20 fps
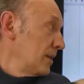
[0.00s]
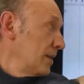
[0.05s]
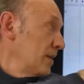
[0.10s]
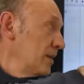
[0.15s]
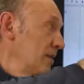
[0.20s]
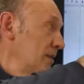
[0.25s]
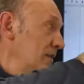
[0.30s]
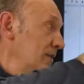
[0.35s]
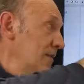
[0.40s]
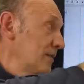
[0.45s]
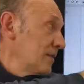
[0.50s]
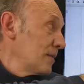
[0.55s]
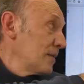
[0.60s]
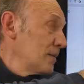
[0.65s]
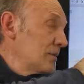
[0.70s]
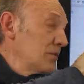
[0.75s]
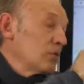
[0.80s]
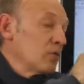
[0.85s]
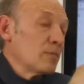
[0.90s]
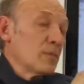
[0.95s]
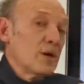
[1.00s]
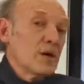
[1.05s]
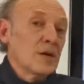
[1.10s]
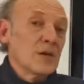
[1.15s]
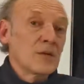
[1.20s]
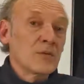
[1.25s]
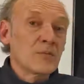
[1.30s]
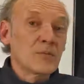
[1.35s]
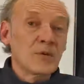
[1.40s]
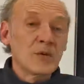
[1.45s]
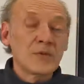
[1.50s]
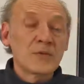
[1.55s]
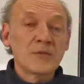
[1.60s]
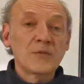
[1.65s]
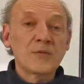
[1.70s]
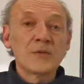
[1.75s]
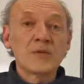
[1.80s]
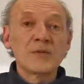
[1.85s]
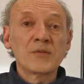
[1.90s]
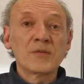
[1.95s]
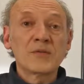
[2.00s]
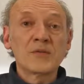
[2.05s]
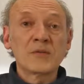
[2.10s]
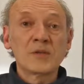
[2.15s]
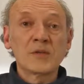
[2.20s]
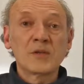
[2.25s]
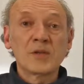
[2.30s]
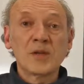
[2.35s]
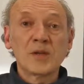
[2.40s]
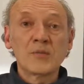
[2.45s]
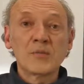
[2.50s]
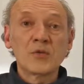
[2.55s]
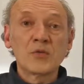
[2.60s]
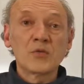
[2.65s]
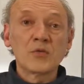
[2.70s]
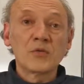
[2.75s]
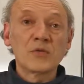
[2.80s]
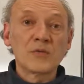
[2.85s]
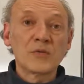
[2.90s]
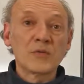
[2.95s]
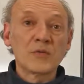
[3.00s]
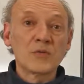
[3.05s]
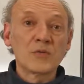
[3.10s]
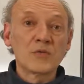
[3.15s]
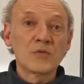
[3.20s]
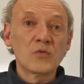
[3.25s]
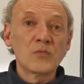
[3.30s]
These lithium-ion batteries can be used